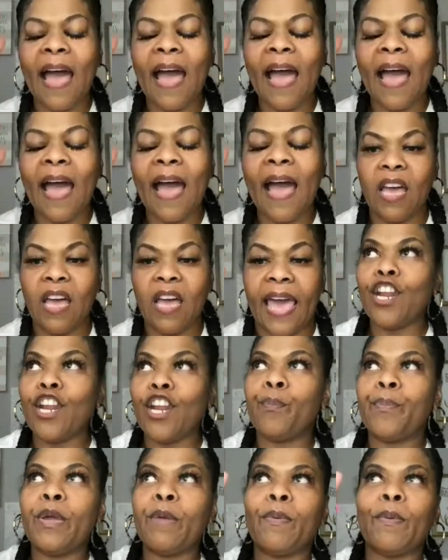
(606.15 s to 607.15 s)
Like I
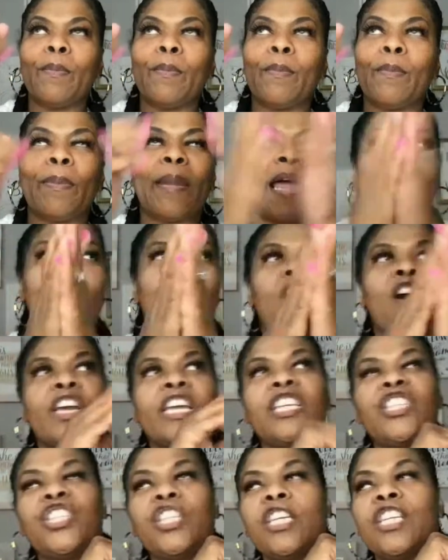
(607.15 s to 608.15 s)
know people be like, oh, he
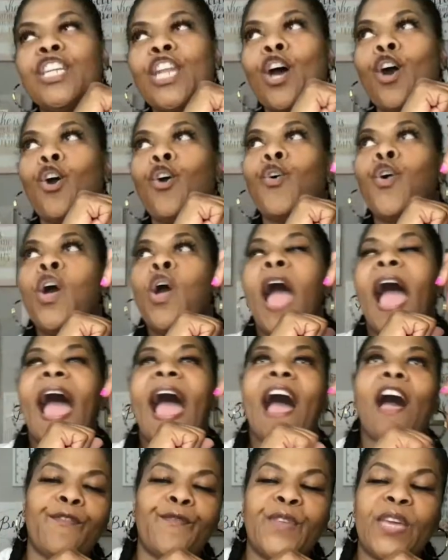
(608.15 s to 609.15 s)
should know how
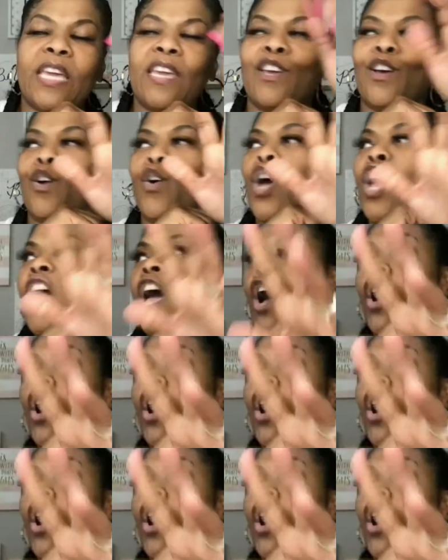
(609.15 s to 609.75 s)
I feel,